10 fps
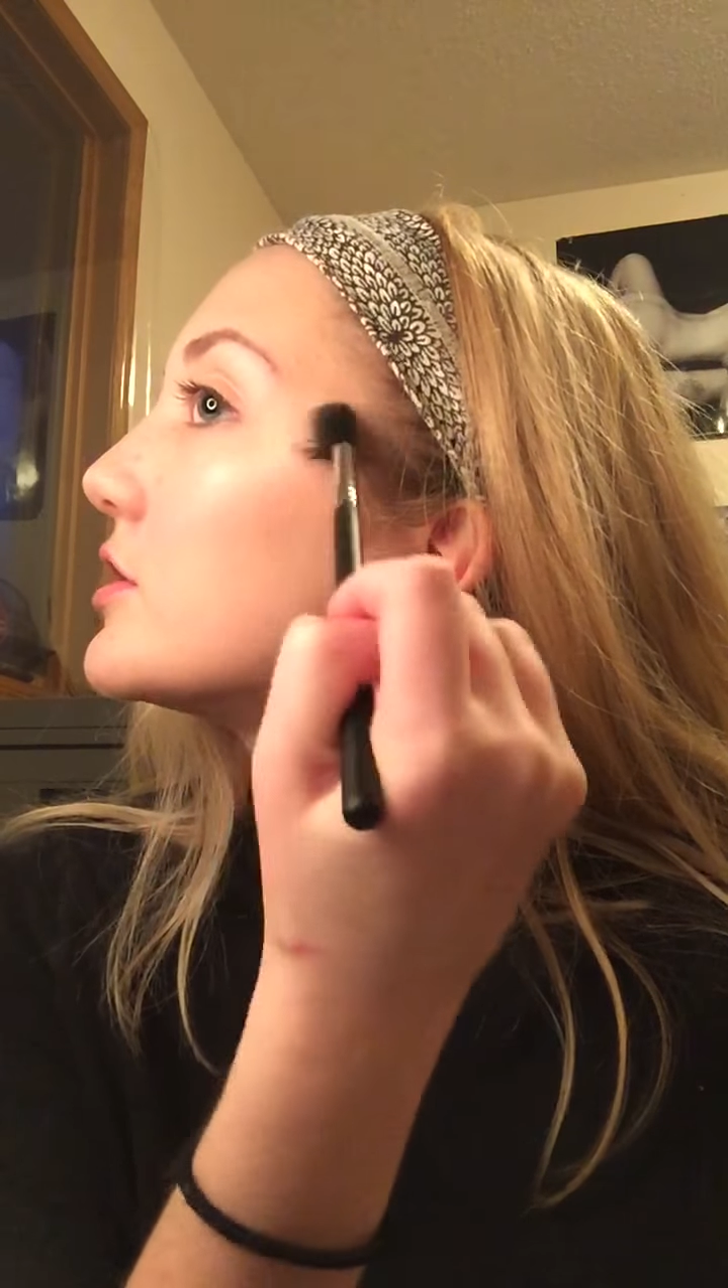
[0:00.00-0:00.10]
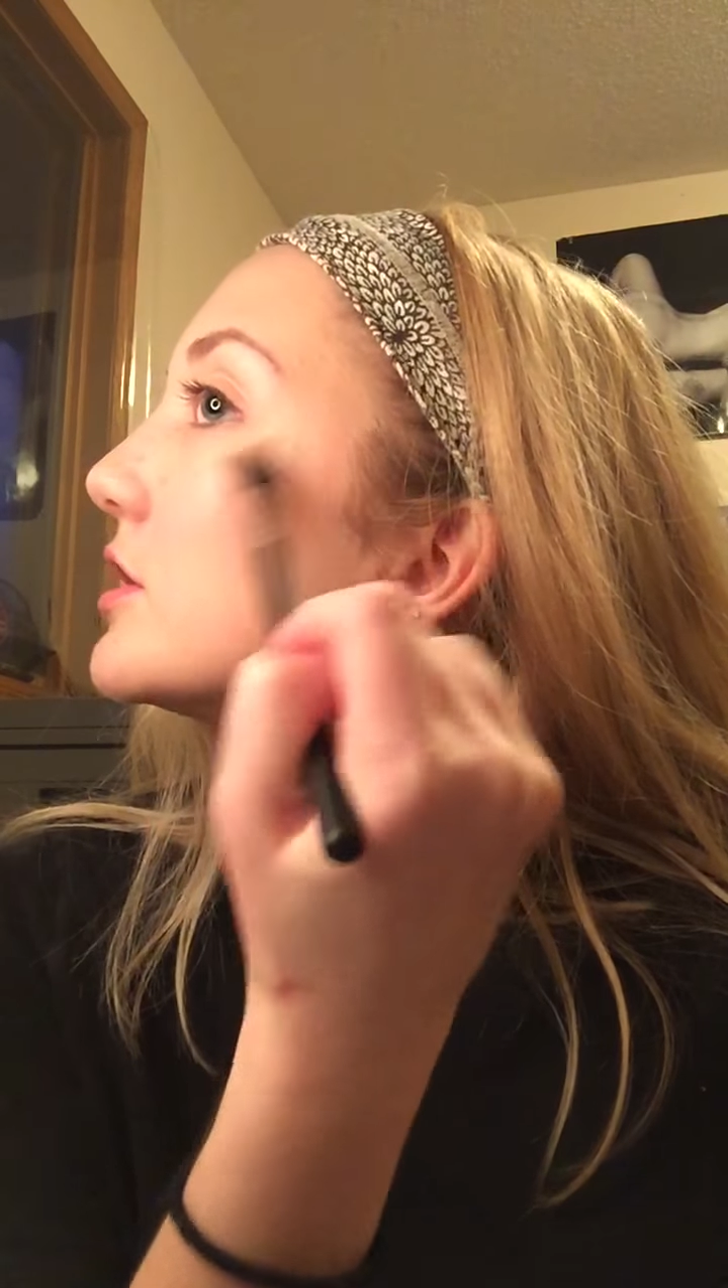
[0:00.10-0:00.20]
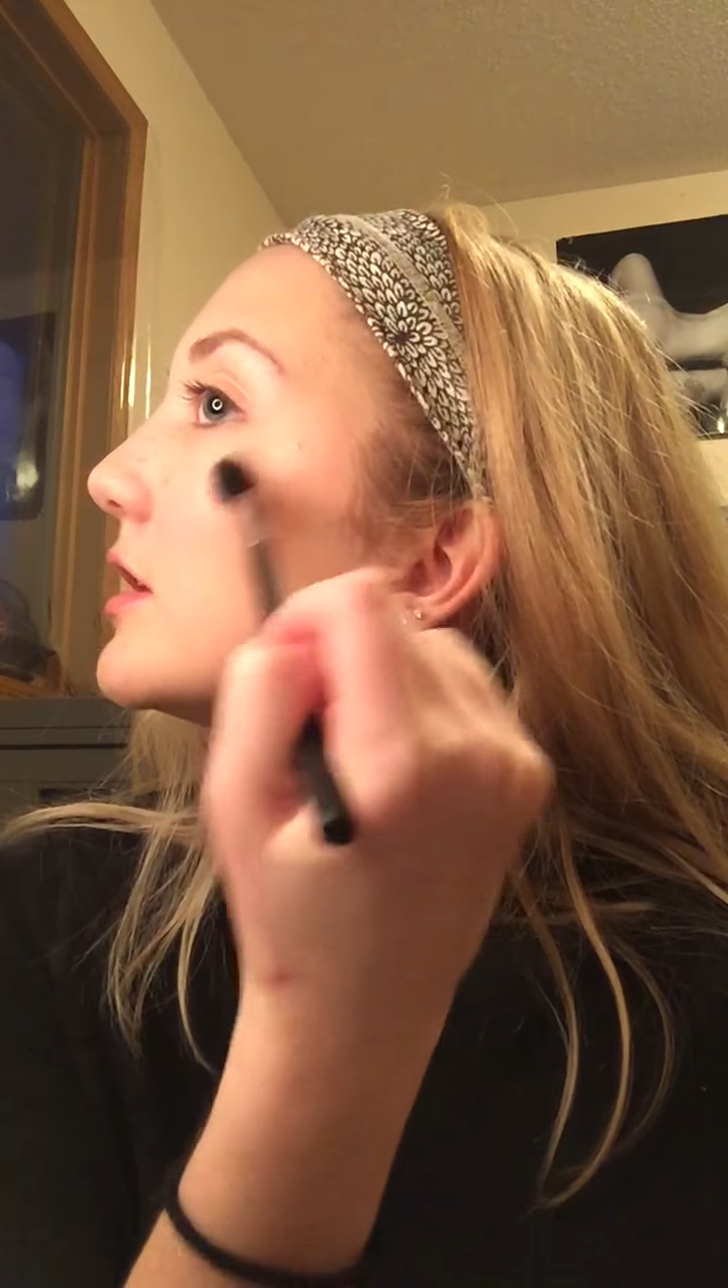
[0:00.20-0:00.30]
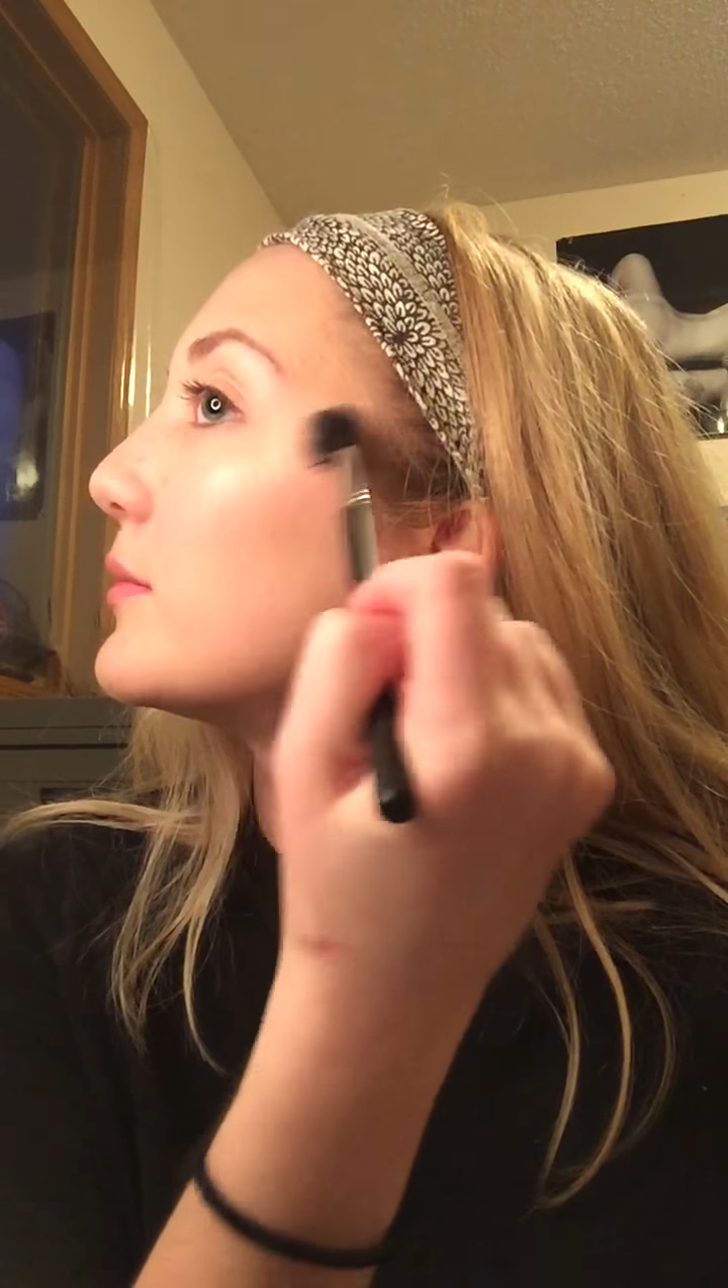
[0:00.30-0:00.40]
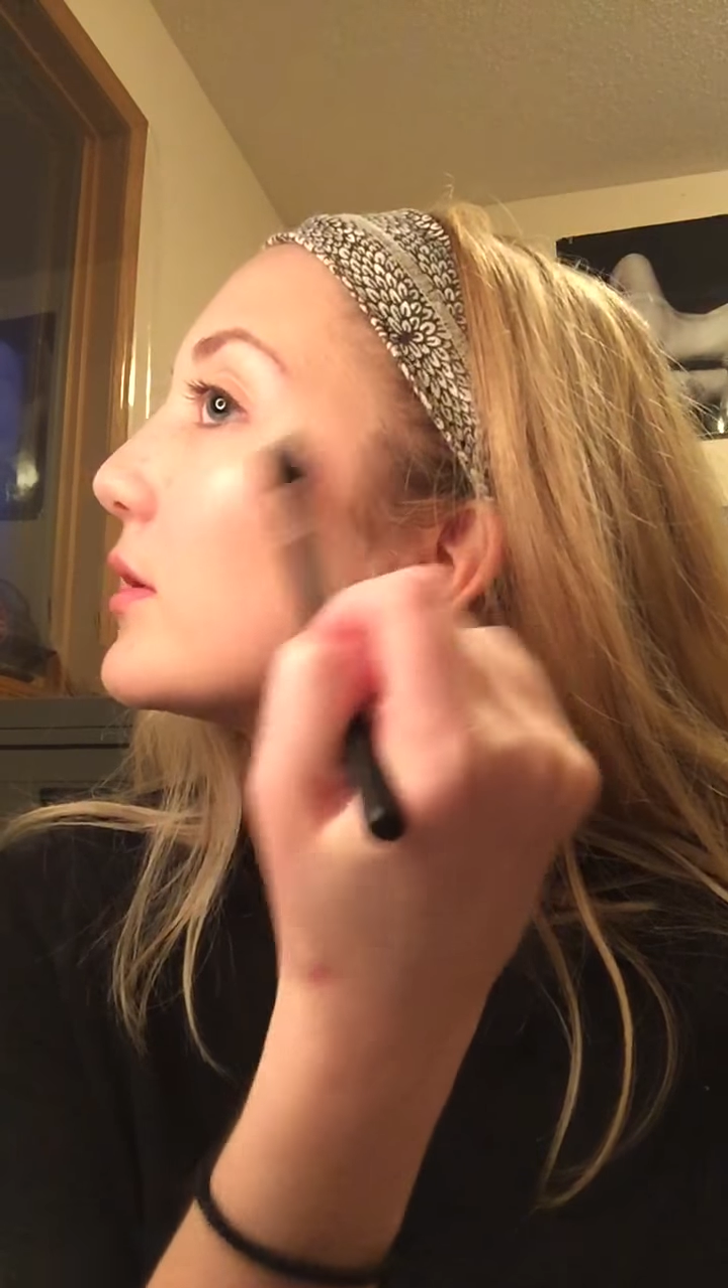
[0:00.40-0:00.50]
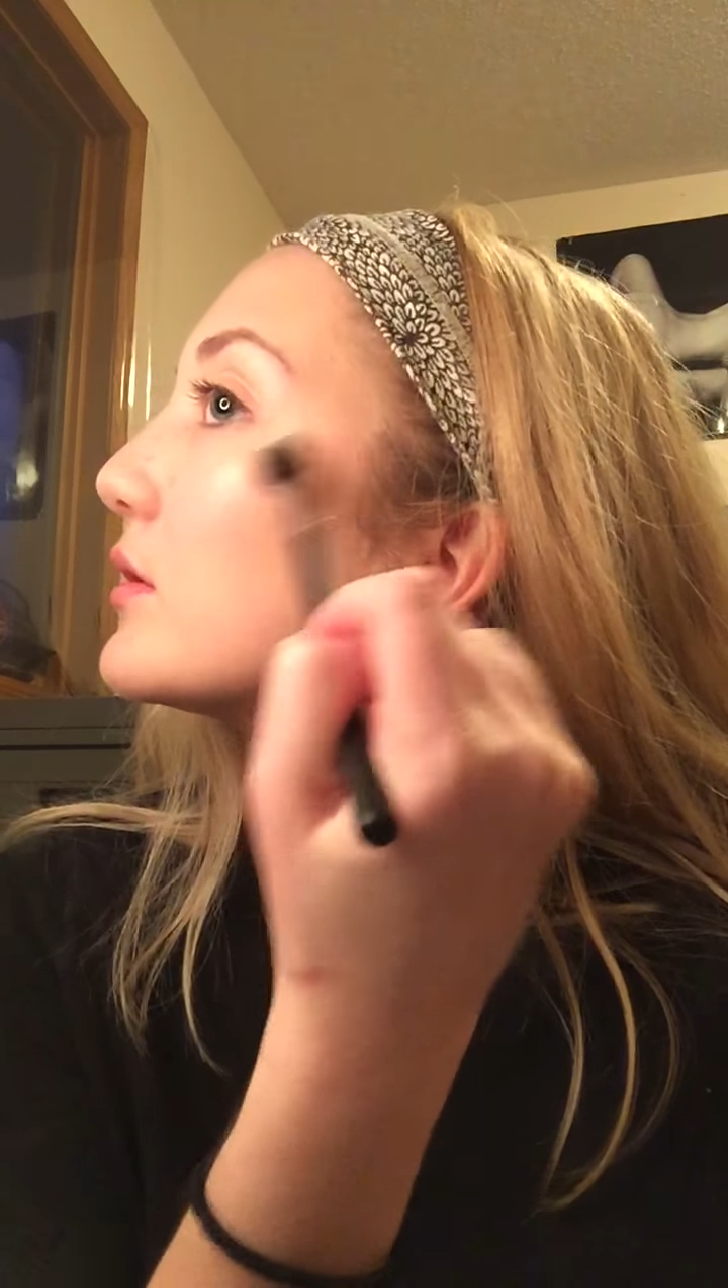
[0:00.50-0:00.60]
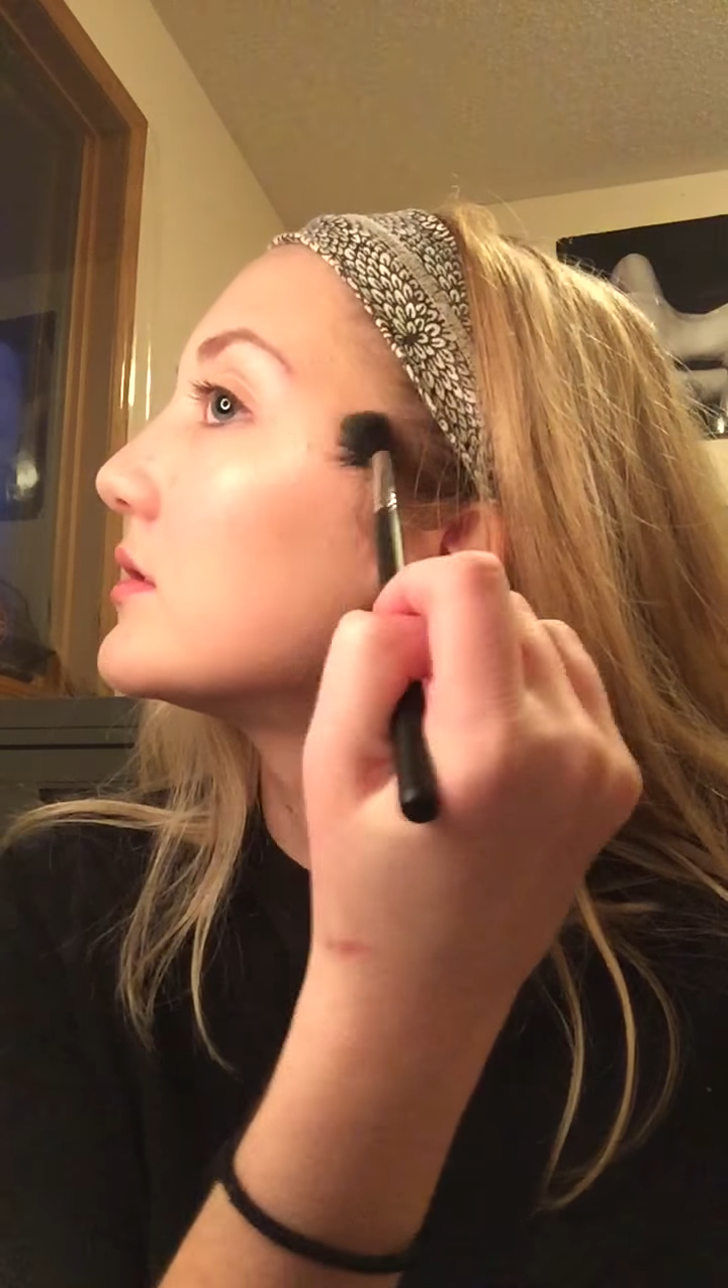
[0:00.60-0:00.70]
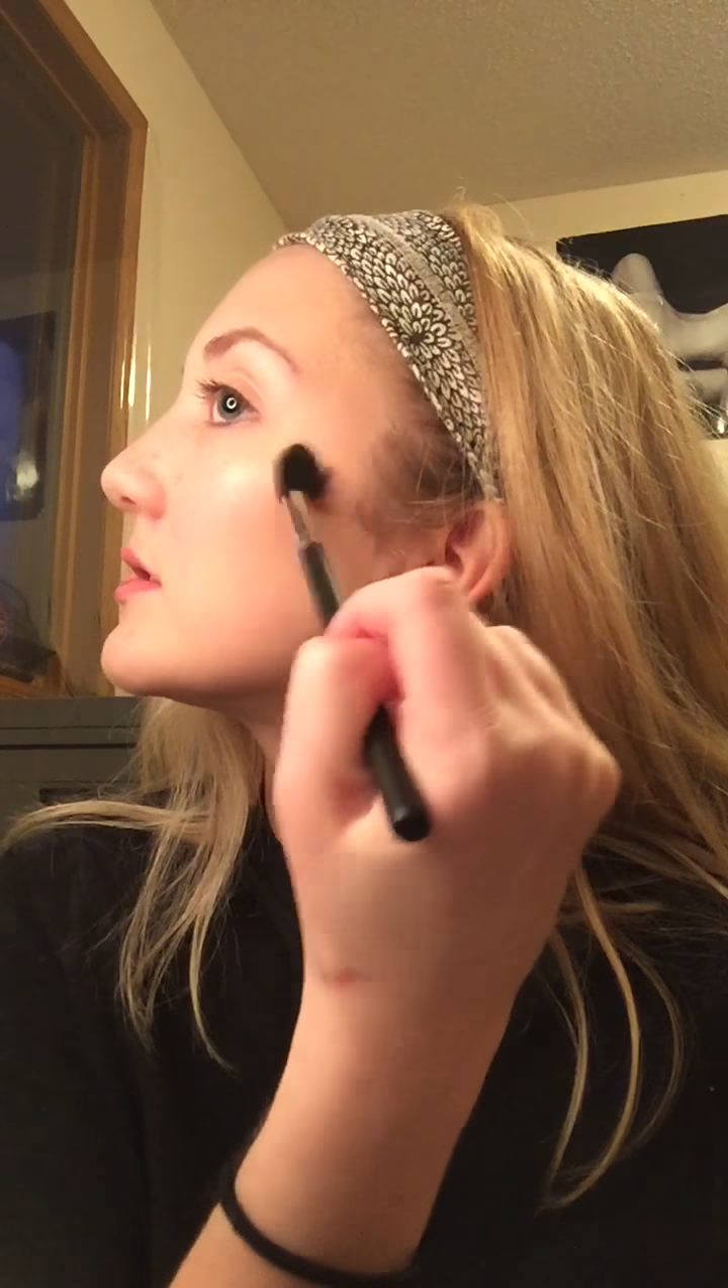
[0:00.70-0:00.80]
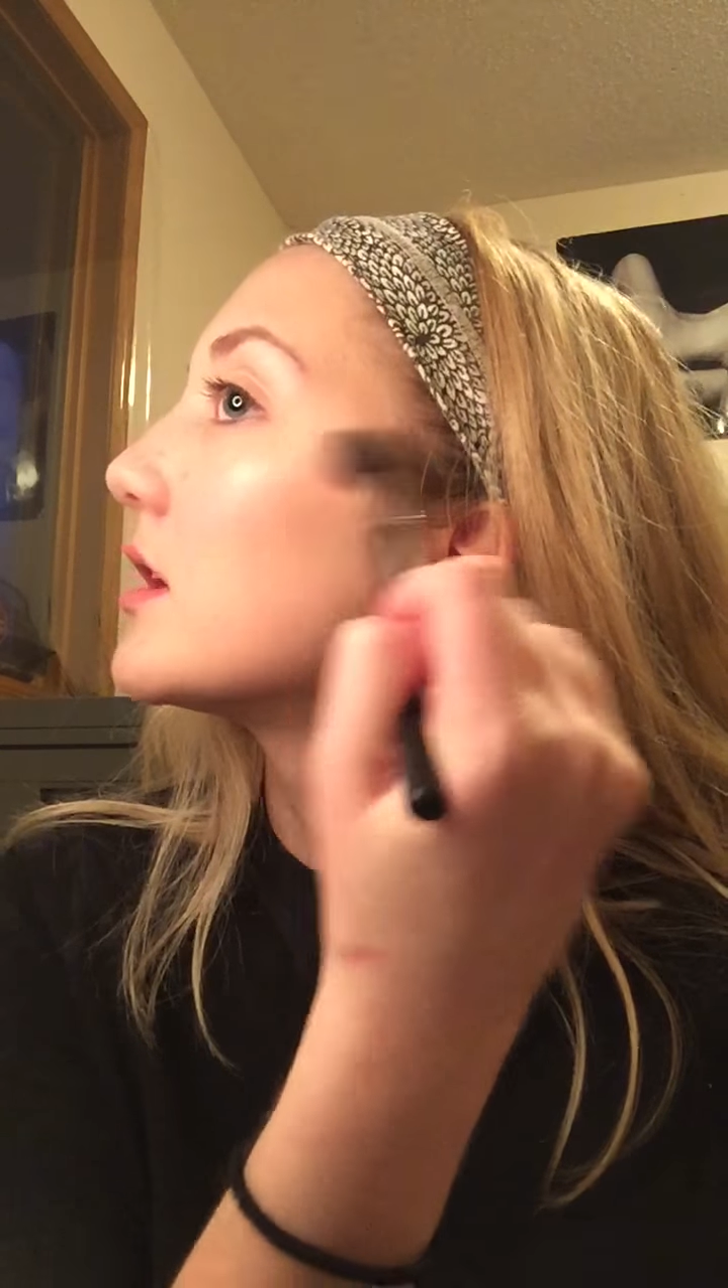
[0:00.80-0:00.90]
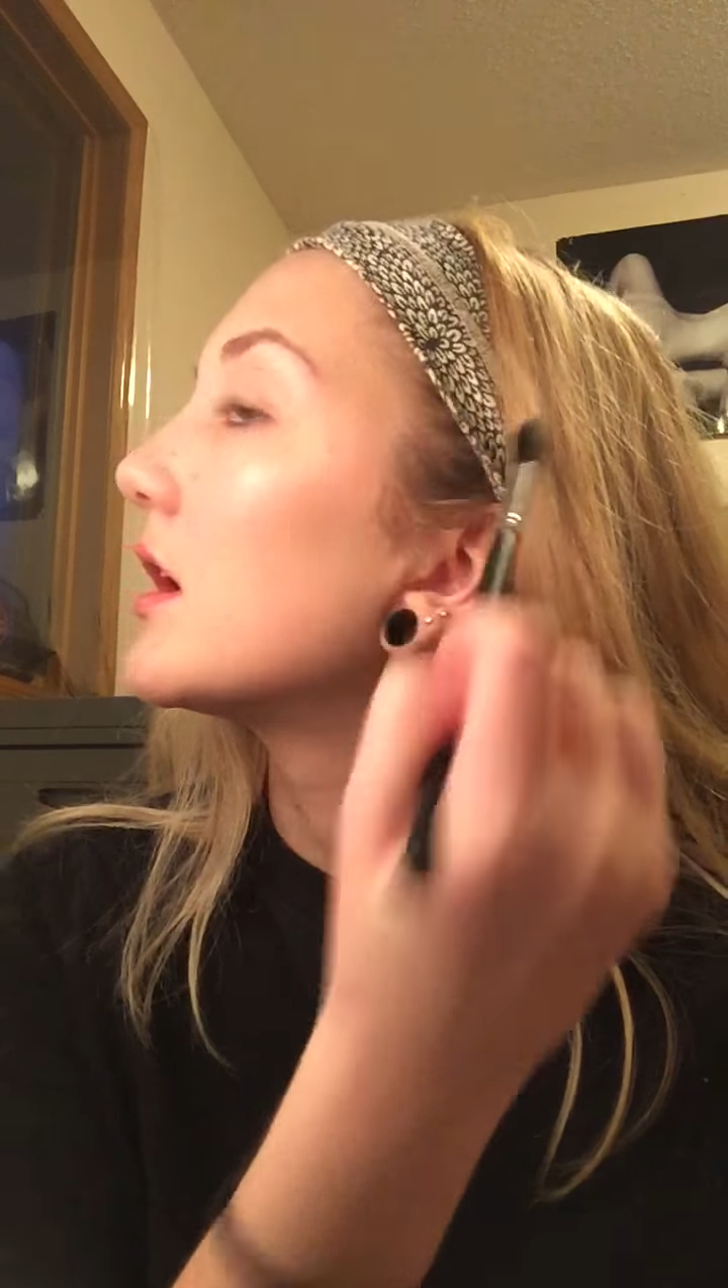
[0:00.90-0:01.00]

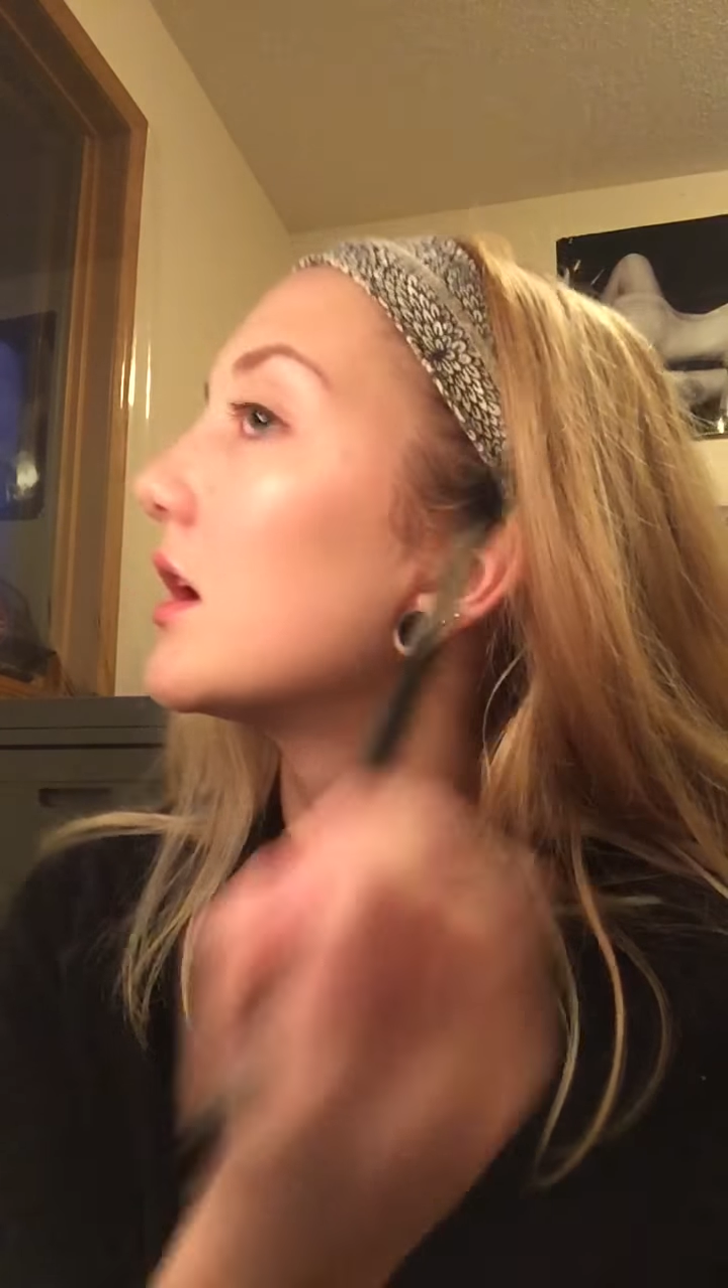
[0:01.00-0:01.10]
cheekbones.